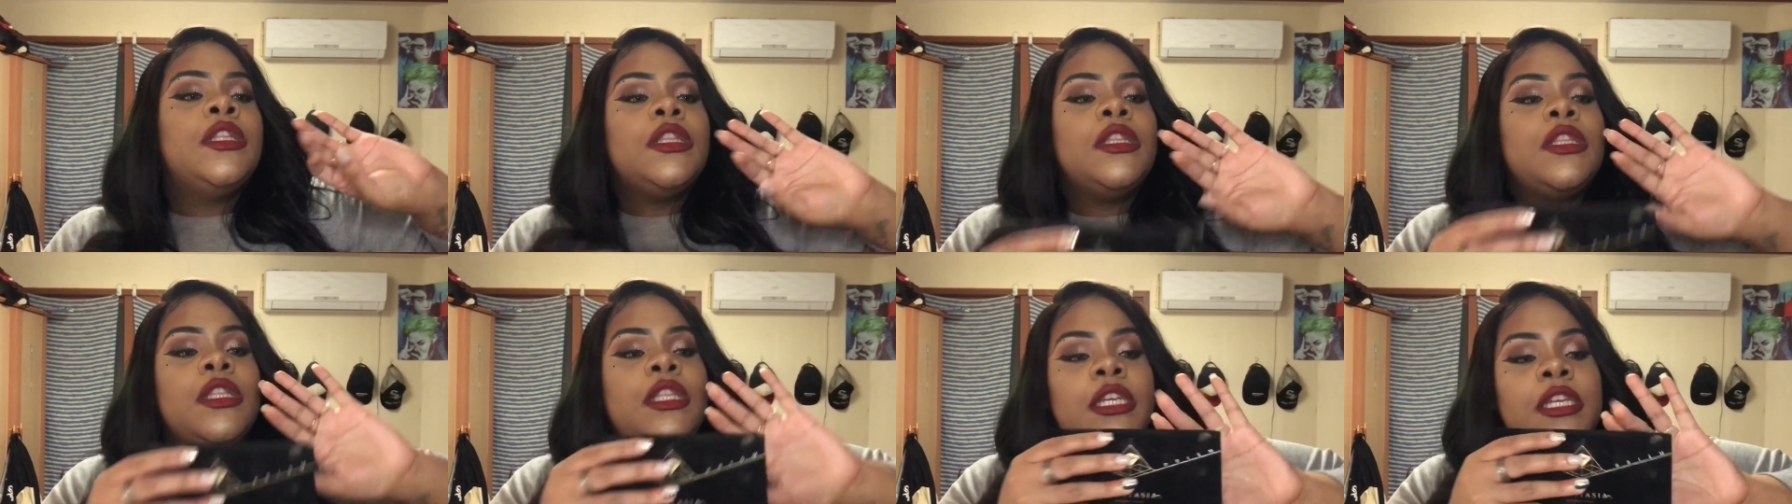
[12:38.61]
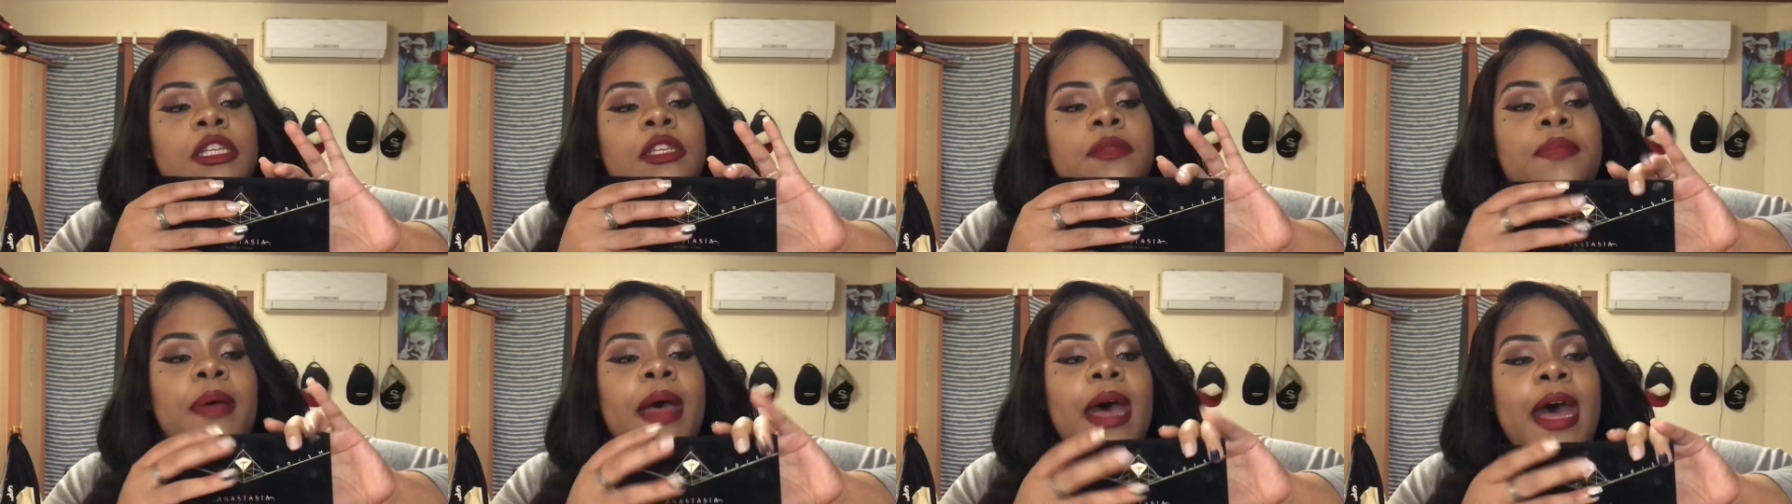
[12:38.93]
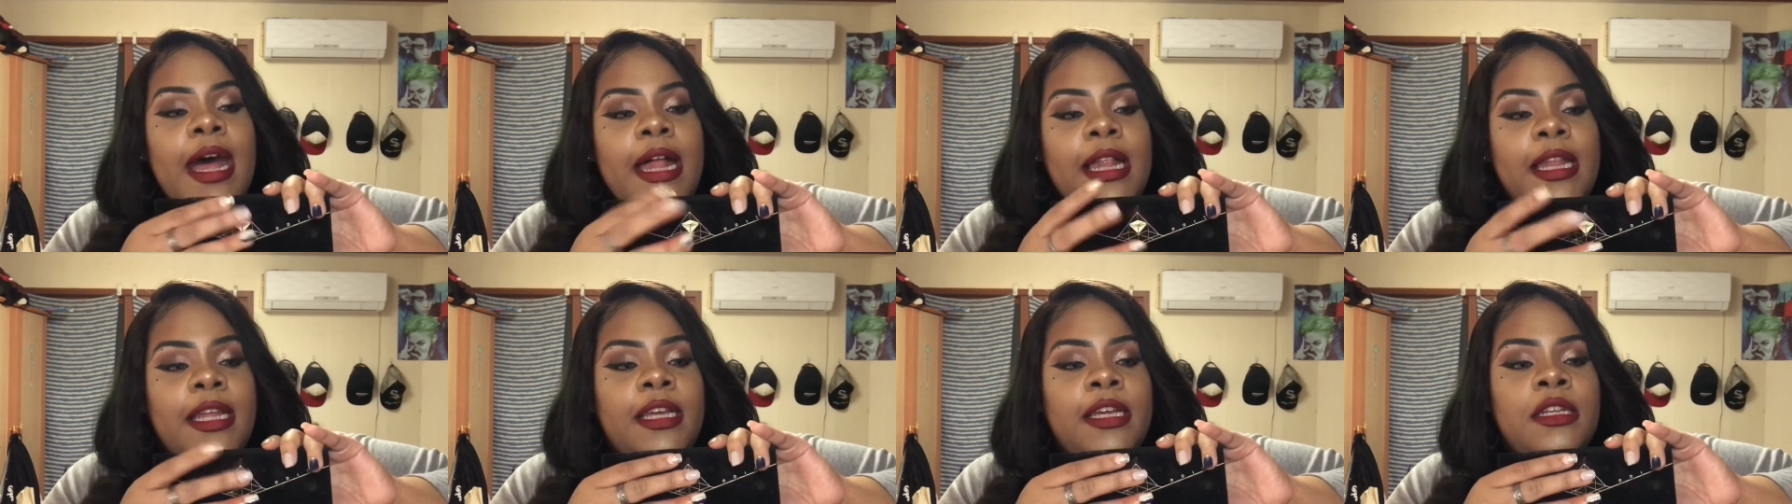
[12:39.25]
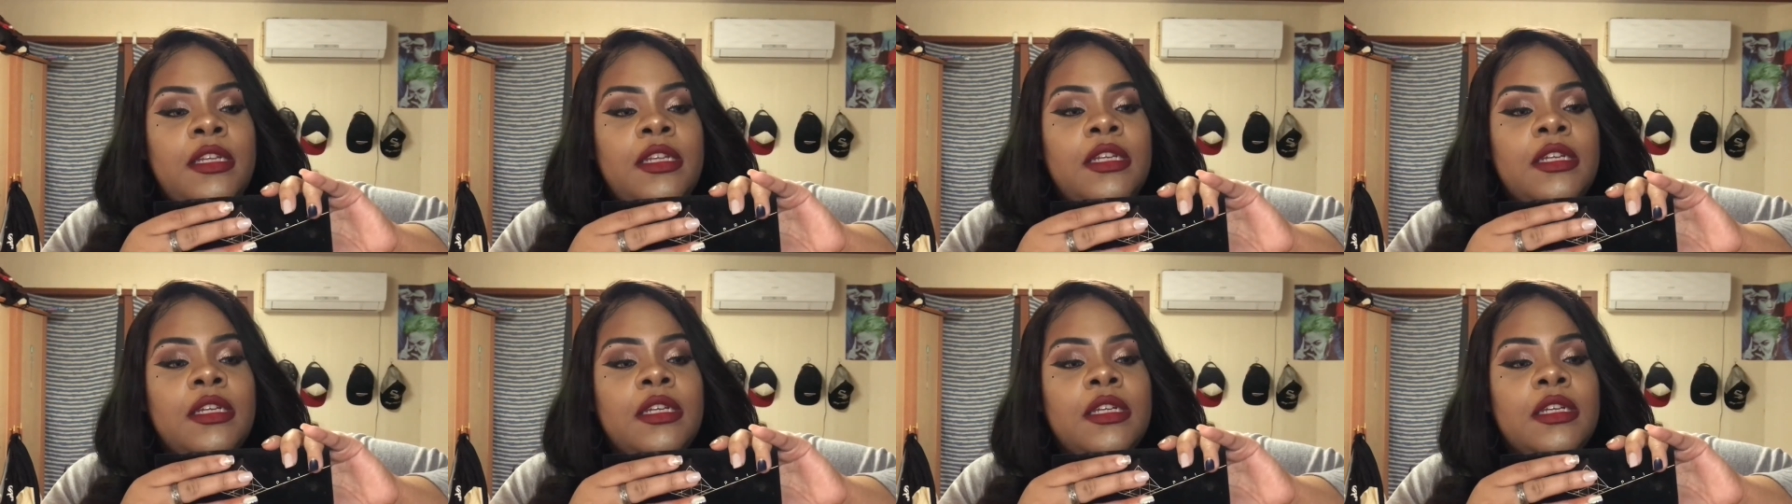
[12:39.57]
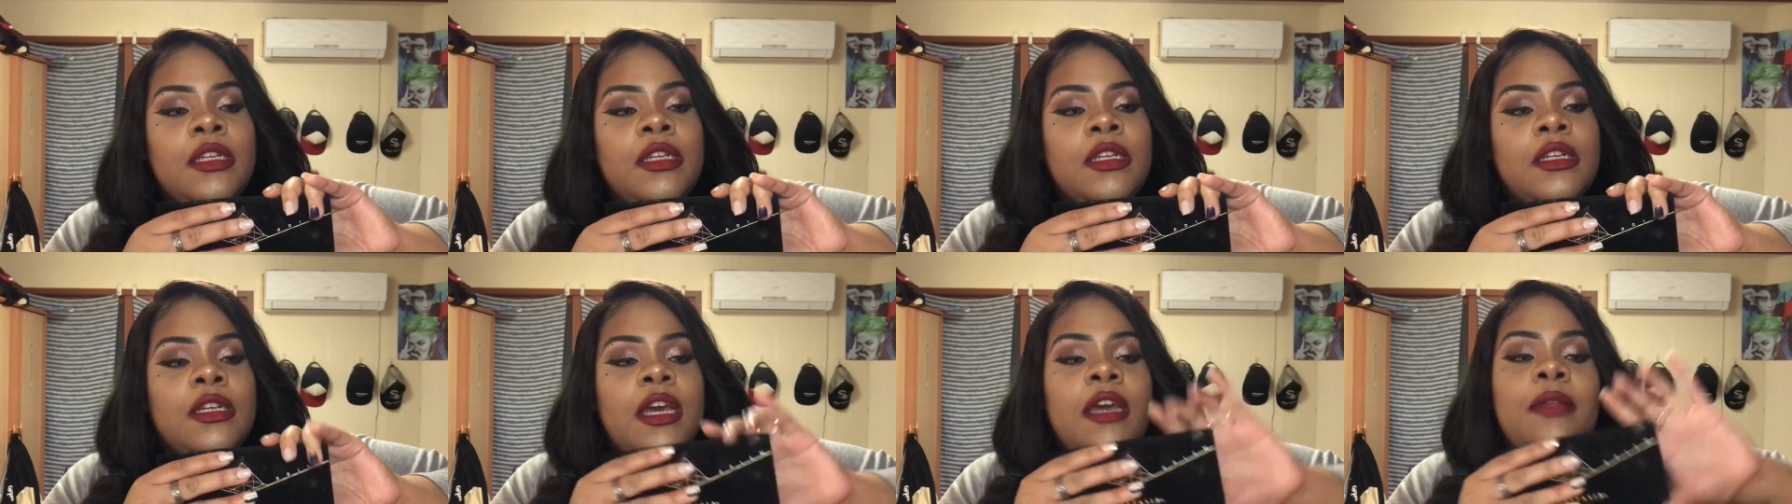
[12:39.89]
this palette
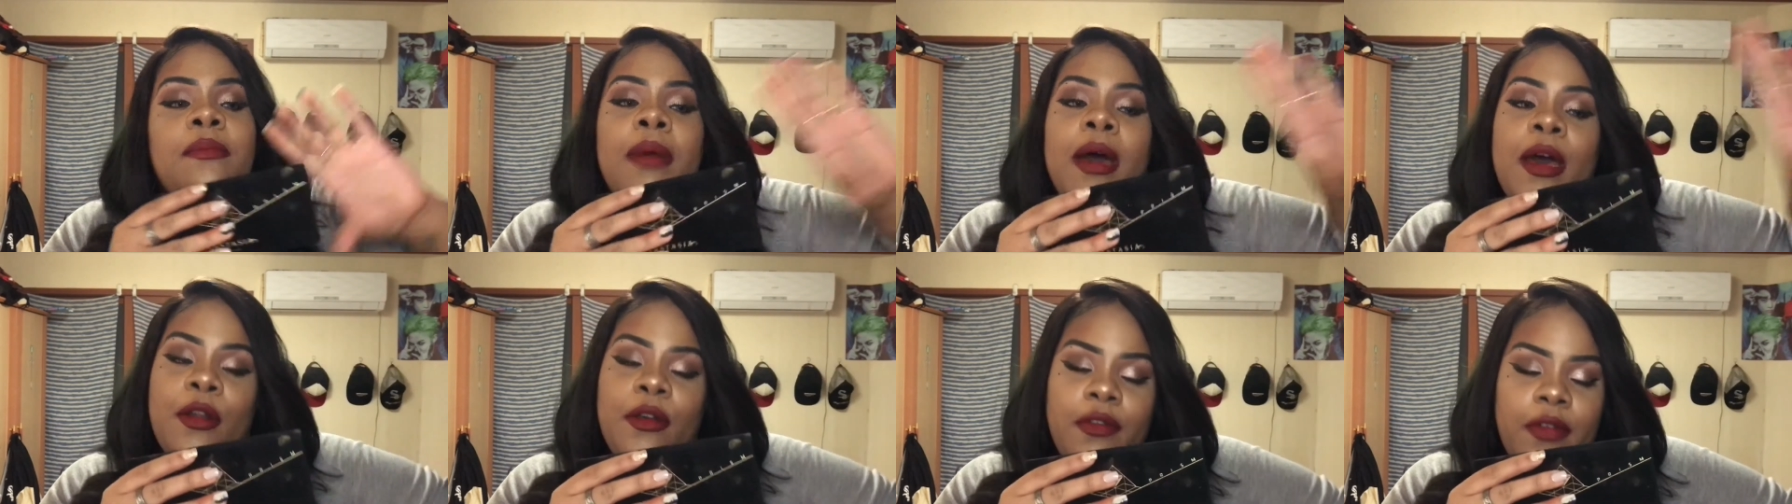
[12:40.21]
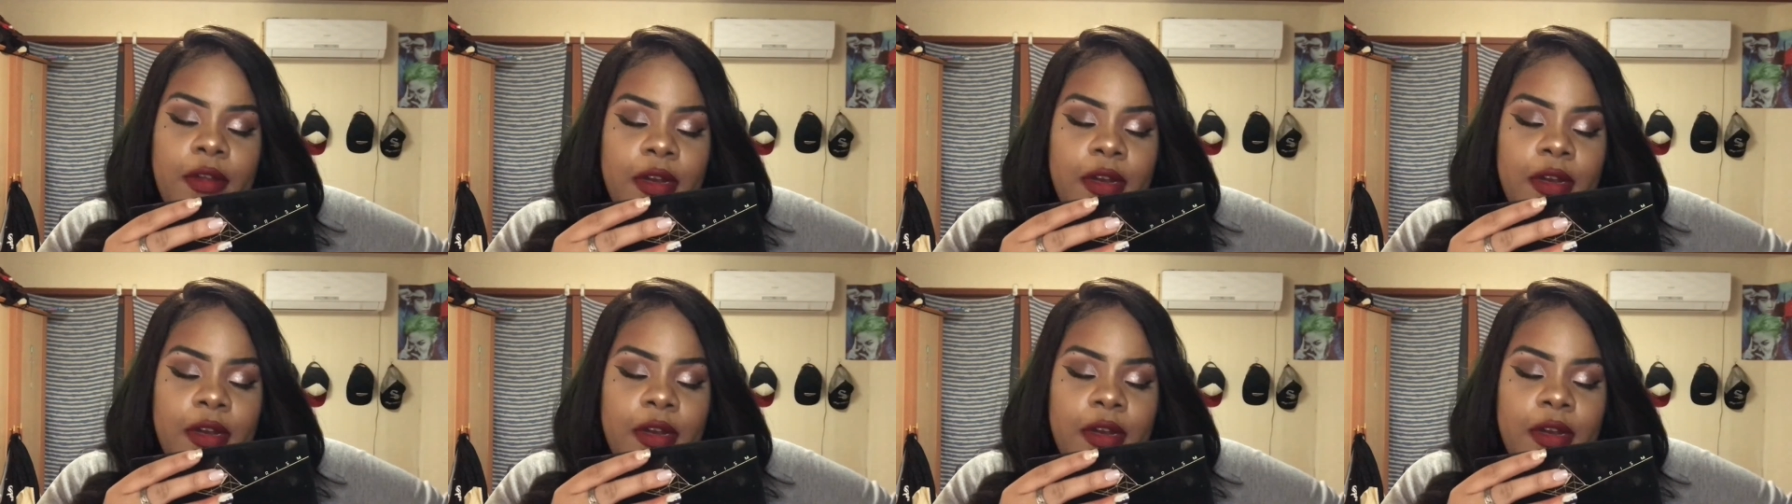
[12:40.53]
and Modern